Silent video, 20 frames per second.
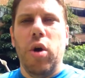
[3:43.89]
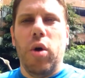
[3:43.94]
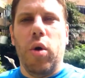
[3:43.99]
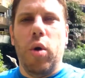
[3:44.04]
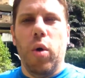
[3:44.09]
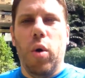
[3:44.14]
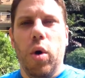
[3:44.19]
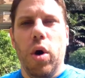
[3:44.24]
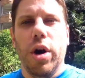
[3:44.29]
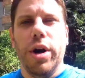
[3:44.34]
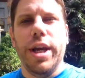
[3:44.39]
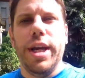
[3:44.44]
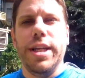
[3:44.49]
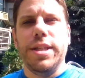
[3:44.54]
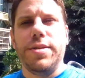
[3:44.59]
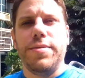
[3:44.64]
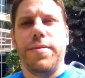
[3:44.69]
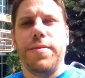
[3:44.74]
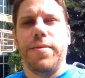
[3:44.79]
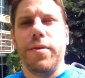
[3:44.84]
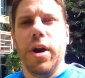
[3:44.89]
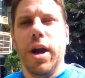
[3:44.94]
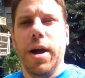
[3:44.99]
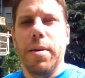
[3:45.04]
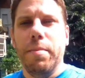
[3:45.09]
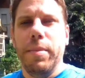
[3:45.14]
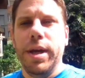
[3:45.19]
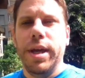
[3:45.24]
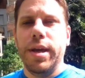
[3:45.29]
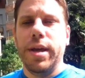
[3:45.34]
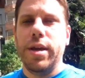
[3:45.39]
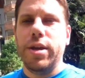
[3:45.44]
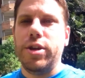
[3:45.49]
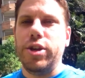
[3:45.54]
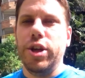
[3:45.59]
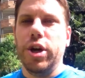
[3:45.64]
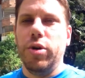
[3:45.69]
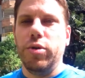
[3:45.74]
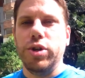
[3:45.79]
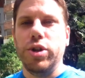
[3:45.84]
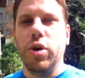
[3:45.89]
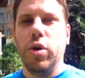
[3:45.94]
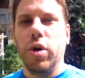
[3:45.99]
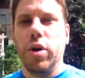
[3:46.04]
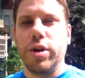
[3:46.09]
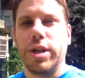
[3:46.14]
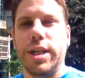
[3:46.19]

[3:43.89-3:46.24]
or it's from your